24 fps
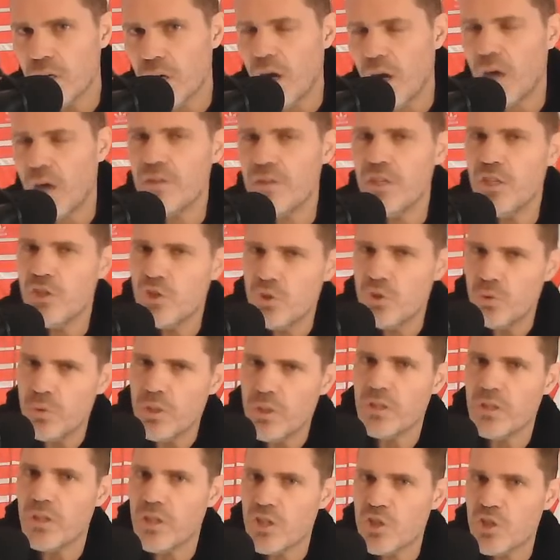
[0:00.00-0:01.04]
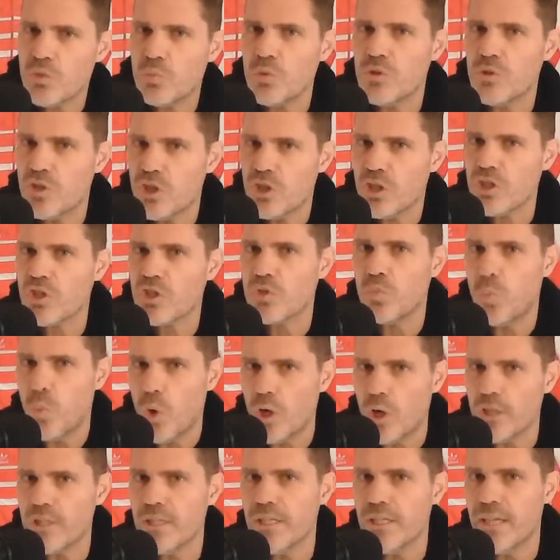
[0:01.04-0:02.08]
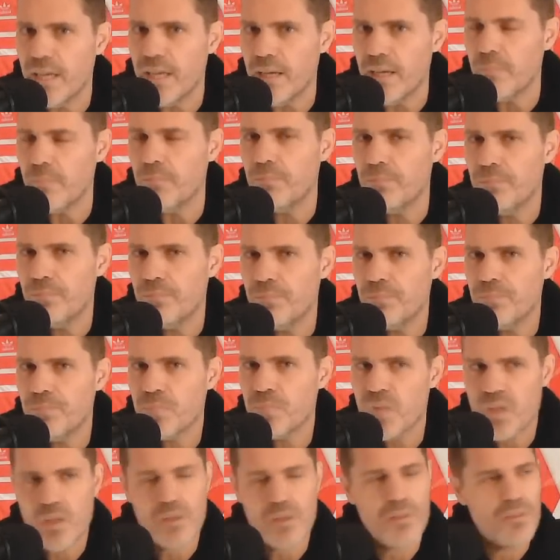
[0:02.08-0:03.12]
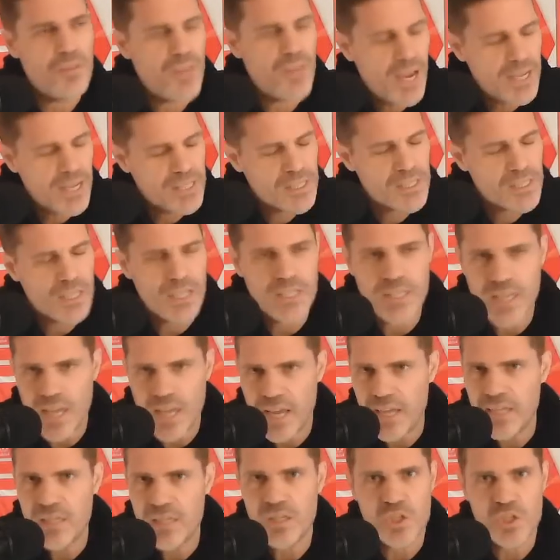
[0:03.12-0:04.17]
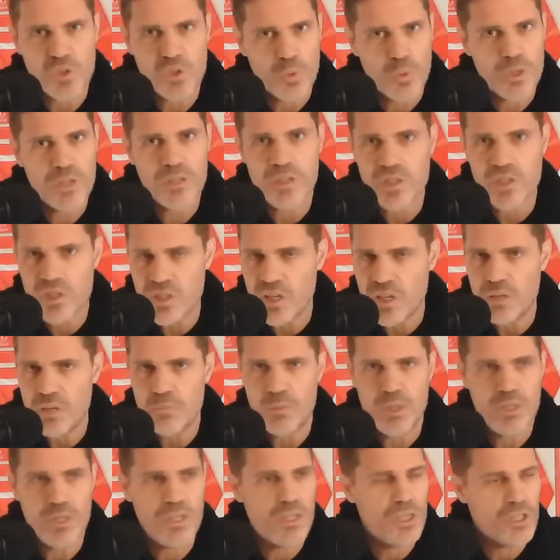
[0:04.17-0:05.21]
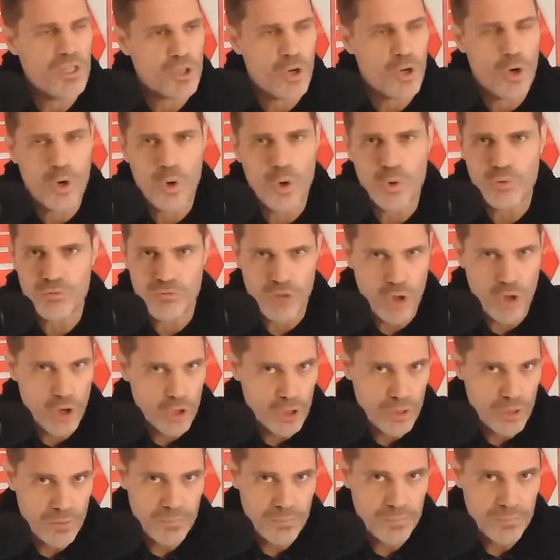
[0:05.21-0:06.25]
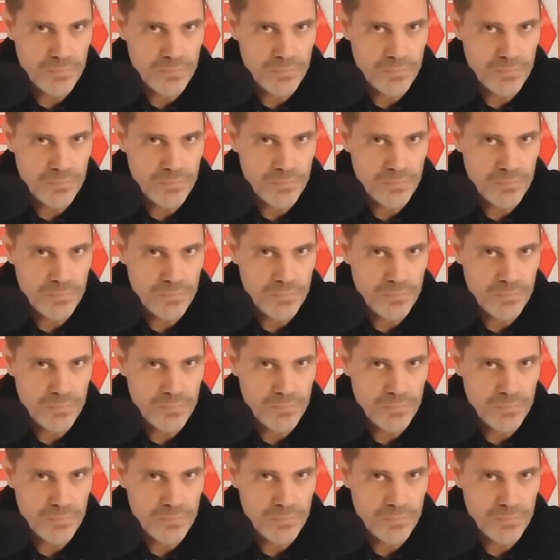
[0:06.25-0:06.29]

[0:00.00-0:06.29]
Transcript: are they doing this with just one game? That, again, is where the statement is all wrong.